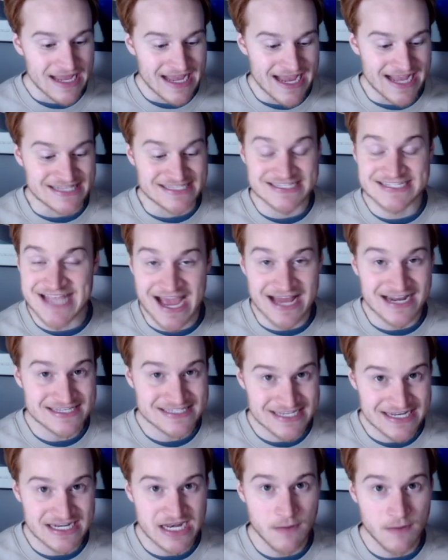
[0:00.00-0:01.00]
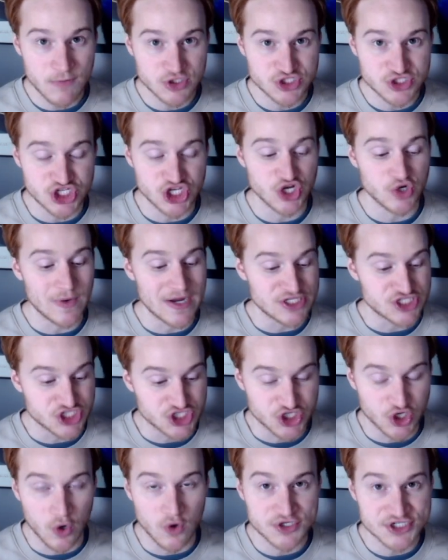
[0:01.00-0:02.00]
It's Tennessee number 2, it's
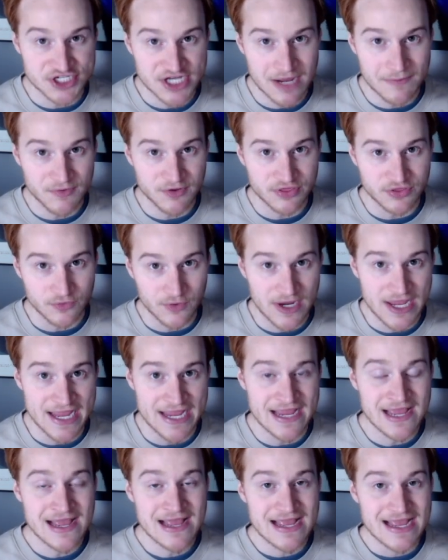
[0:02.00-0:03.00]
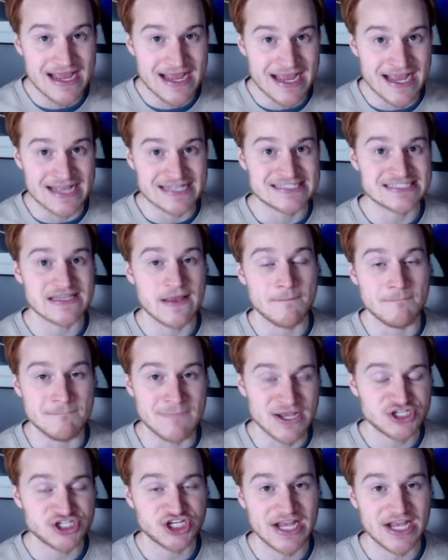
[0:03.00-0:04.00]
Georgia number 3, it's
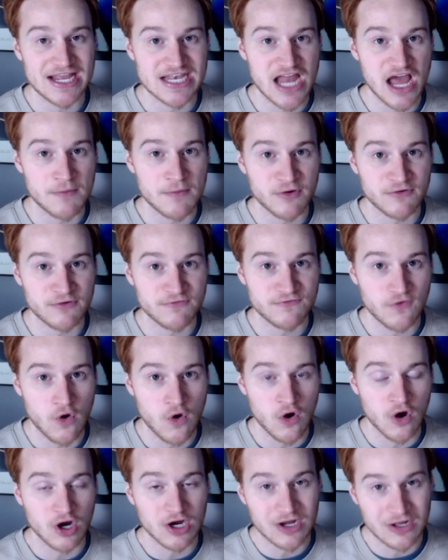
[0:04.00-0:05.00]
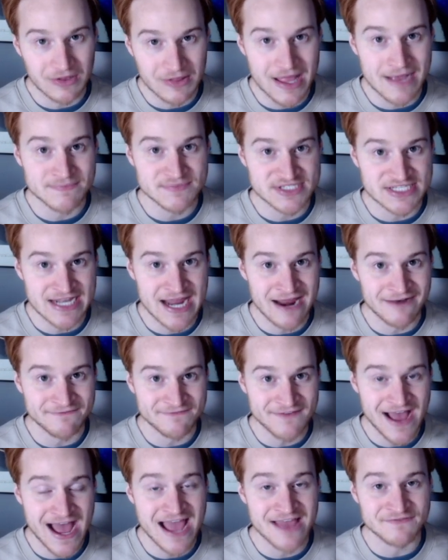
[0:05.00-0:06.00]
Michigan number 4, Clemson at
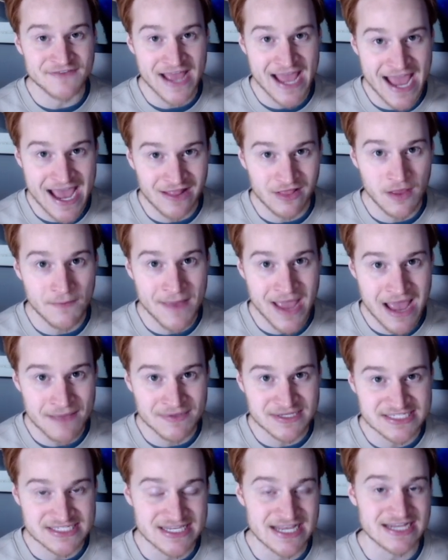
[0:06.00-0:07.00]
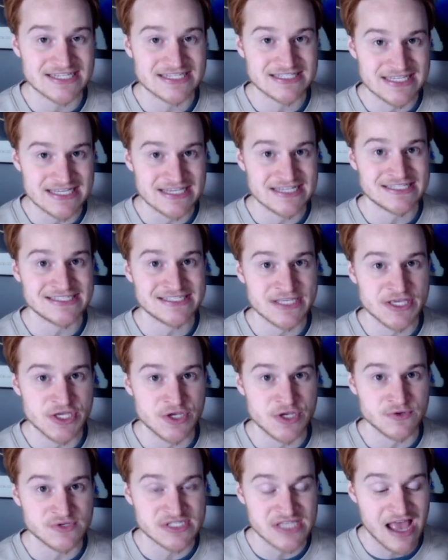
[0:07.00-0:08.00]
5, Alabama 6,
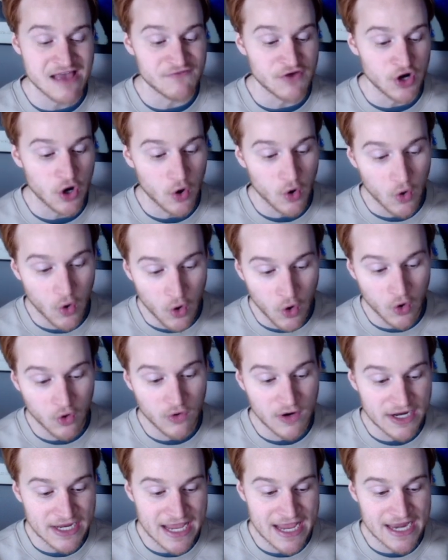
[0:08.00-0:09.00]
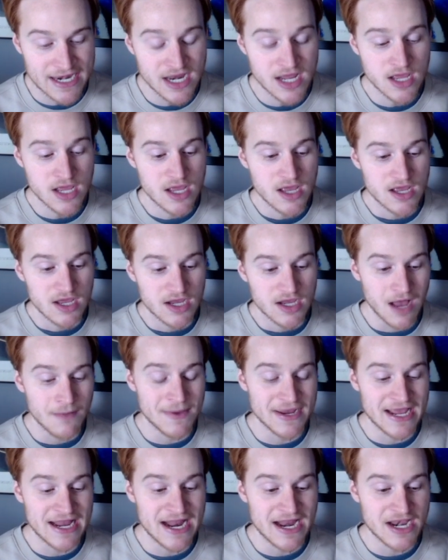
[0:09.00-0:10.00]
TCU 7, Oregon
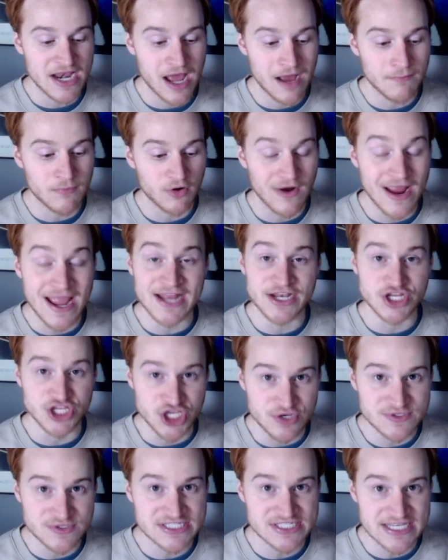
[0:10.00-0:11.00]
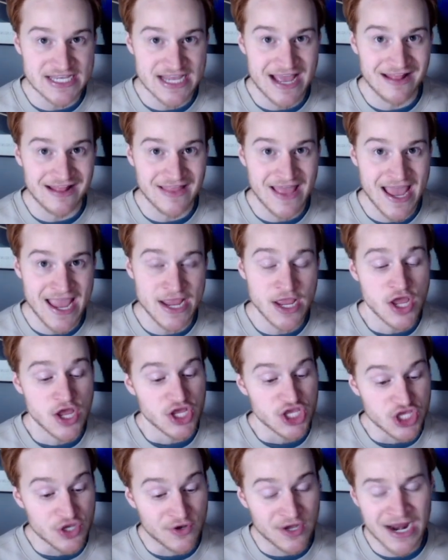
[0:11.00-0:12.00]
coming in at number 8, UCLA.
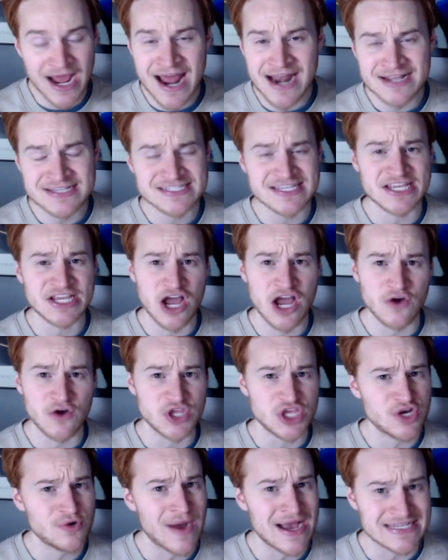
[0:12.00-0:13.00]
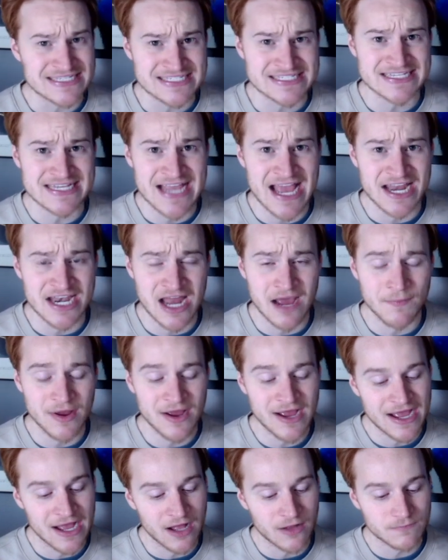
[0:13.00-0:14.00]
You could honestly go USC at number,
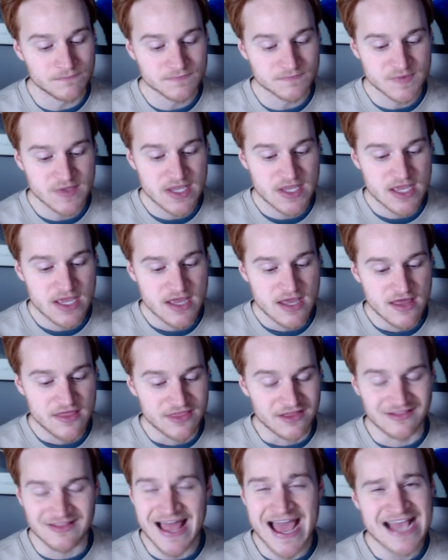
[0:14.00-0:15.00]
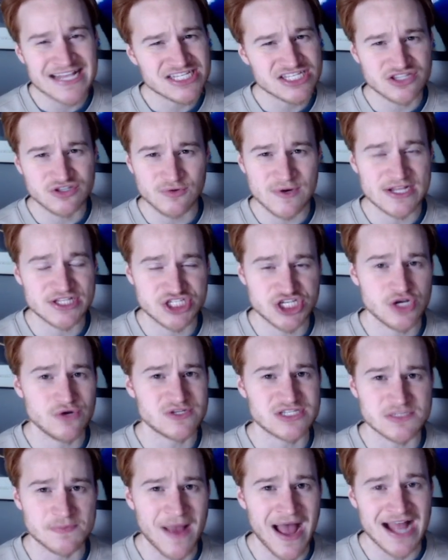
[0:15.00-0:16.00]
well, the last two
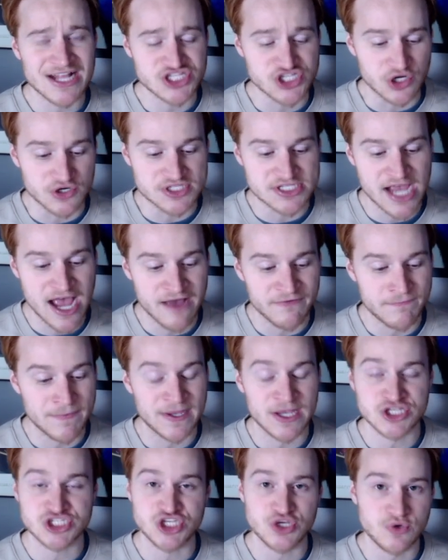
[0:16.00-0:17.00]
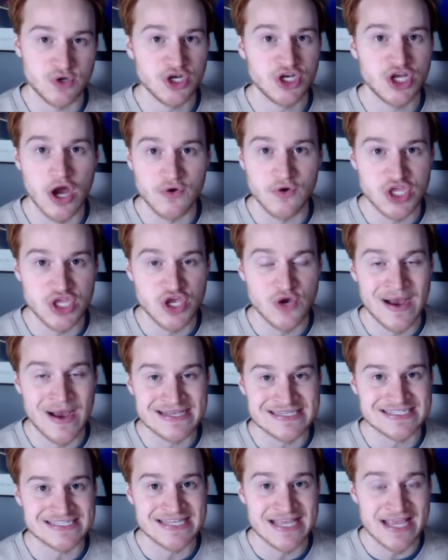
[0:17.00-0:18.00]
spots are tough because you could go
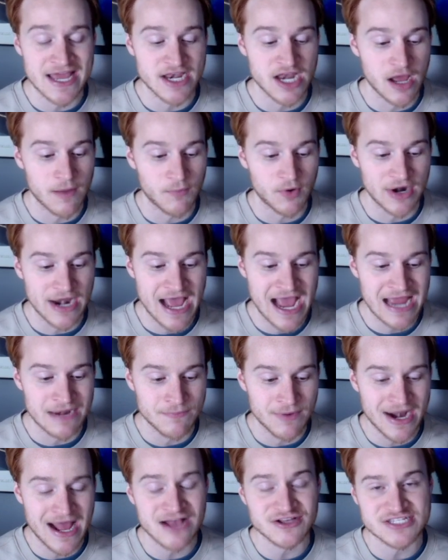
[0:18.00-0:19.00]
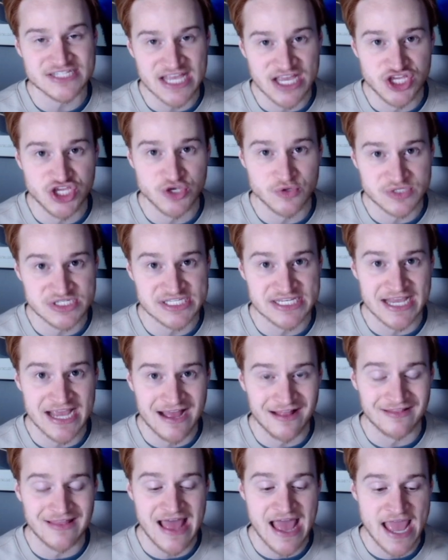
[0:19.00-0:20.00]
USC at number 9, but I'll say
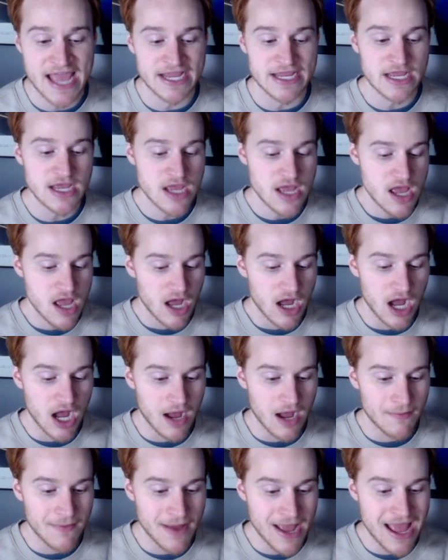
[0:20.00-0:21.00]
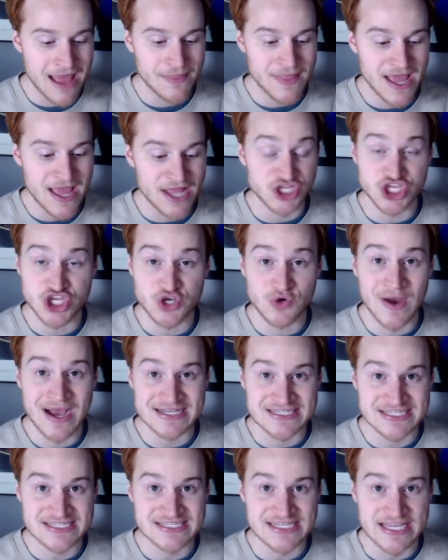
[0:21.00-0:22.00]
UCLA and then
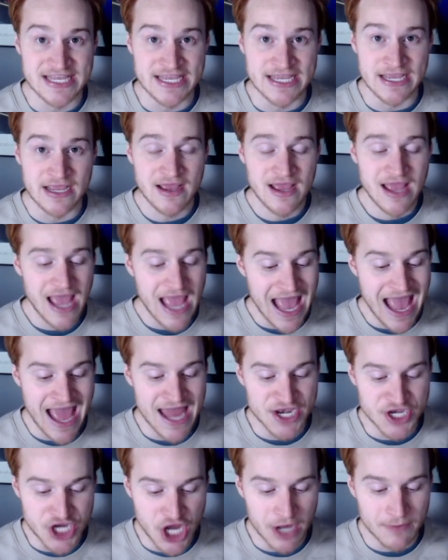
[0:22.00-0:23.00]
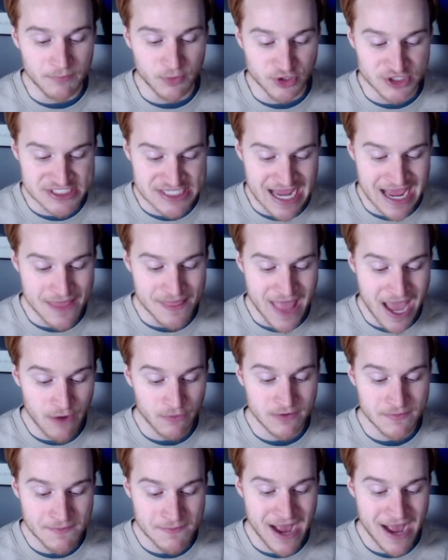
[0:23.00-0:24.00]
USC at number 10. That
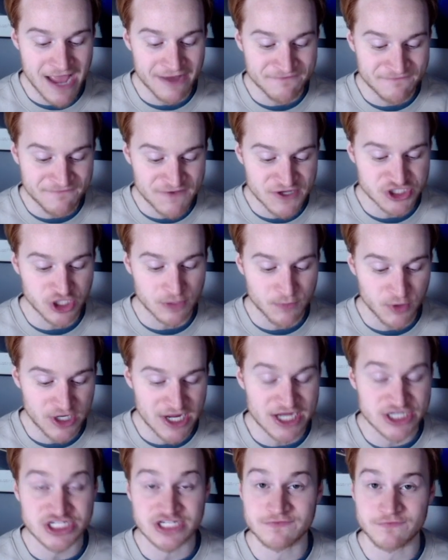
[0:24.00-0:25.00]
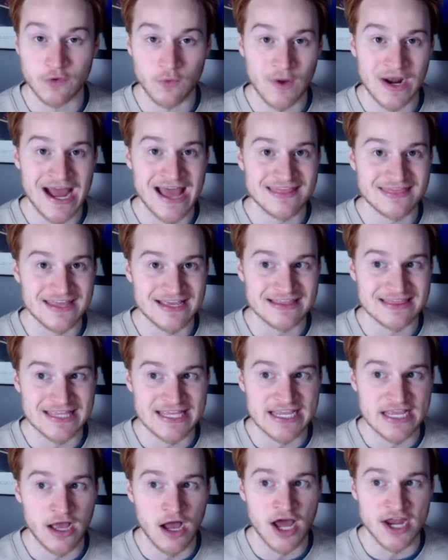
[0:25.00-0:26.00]
would be my official prediction for what I think
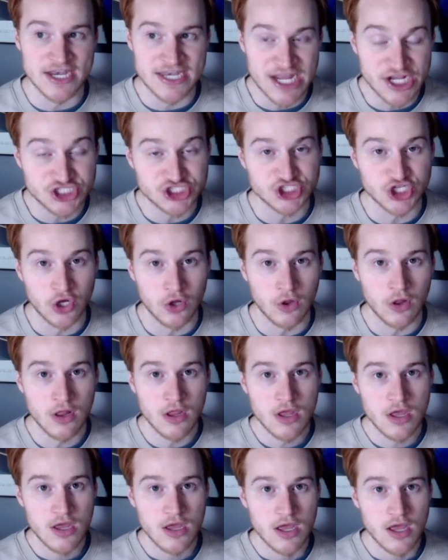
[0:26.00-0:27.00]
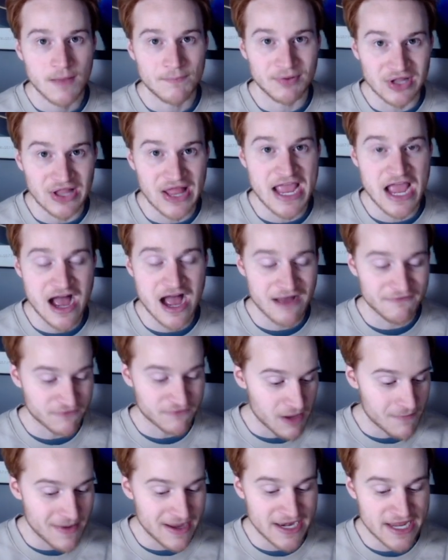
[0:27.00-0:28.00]
the initial playoff
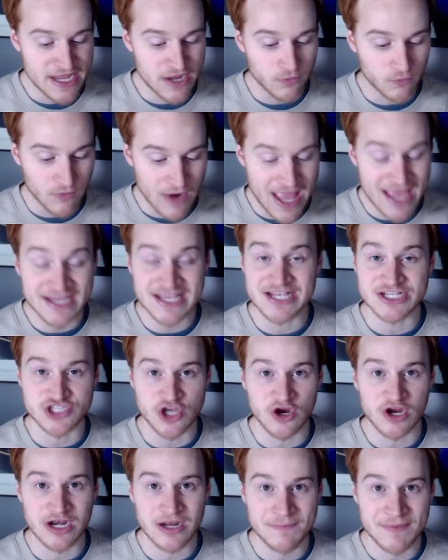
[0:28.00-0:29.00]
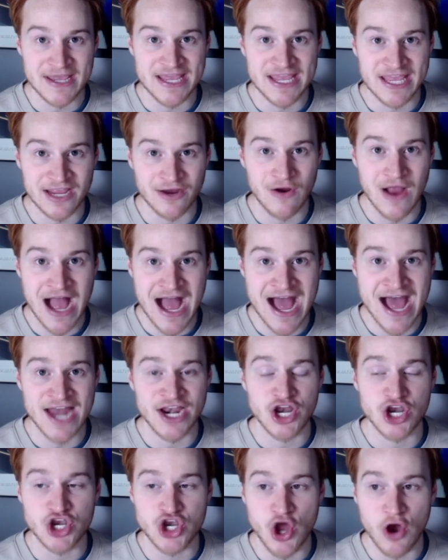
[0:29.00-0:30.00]
committee rankings are going to be here
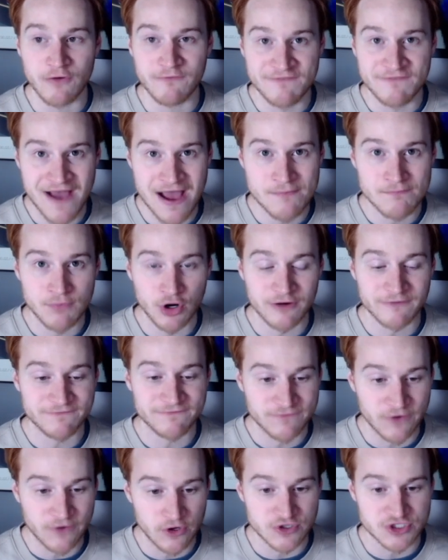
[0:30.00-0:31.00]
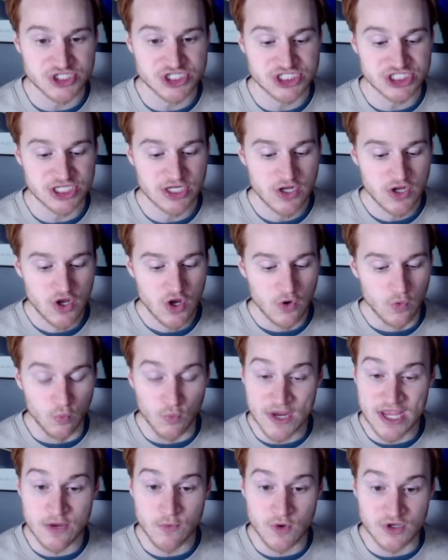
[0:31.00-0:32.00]
on November 1st.
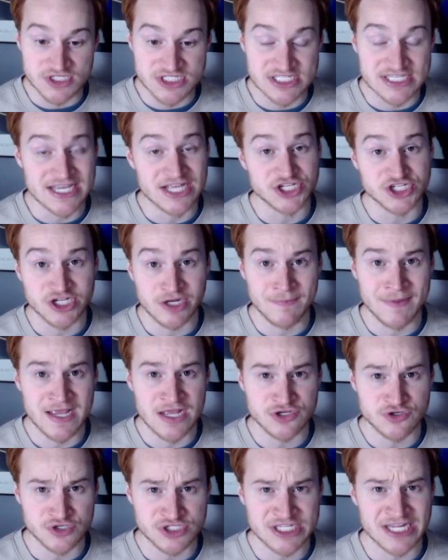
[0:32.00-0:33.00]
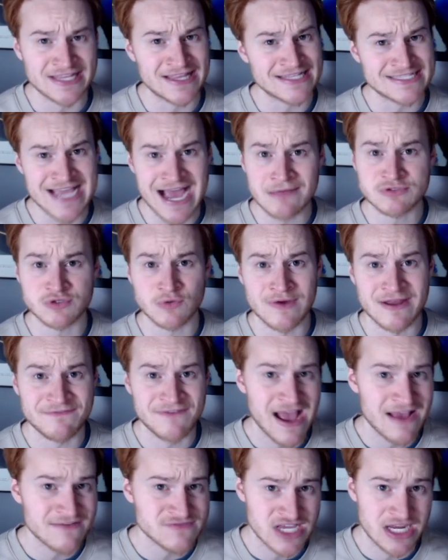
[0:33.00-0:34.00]
We will see. It should be interesting. The top
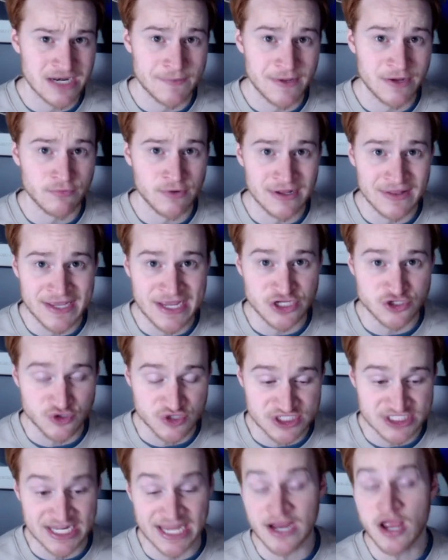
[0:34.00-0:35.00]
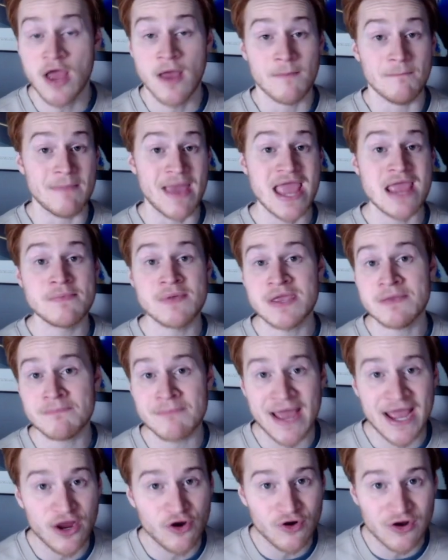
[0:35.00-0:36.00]
25 is going to be really interesting. Maybe
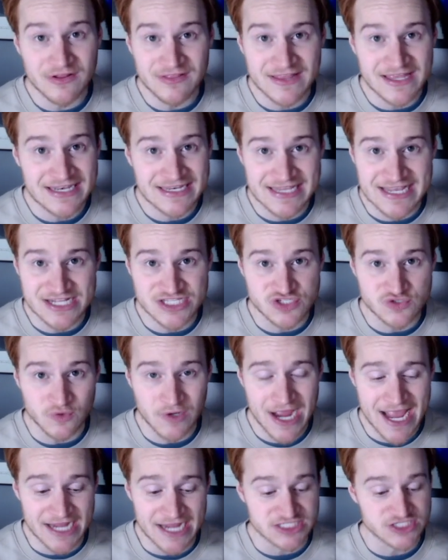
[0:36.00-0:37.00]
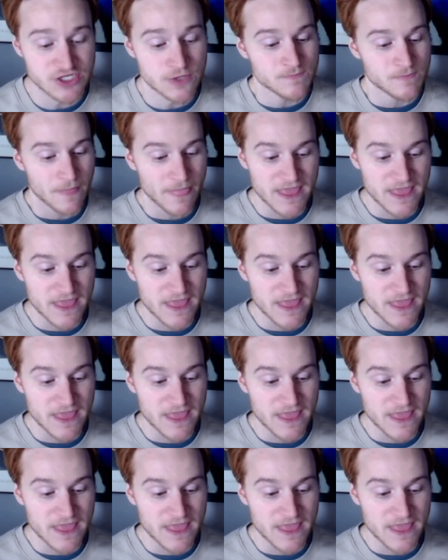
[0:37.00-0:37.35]
Maryland gets ranked.